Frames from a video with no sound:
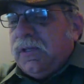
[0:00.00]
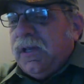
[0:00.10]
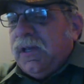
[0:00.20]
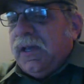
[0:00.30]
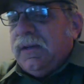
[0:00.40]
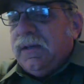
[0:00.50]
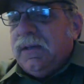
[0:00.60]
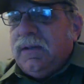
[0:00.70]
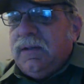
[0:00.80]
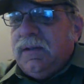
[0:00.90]
overnight.
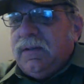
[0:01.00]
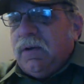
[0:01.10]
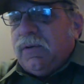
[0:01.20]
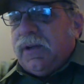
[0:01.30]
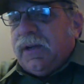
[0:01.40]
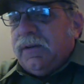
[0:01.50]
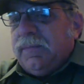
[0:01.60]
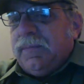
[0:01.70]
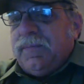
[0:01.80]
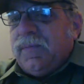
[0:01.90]

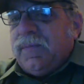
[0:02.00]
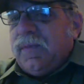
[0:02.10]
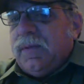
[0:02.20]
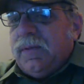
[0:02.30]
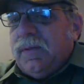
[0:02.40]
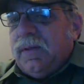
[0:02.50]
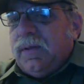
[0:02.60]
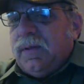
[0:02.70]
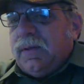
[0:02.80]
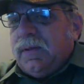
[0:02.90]

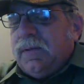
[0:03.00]
But,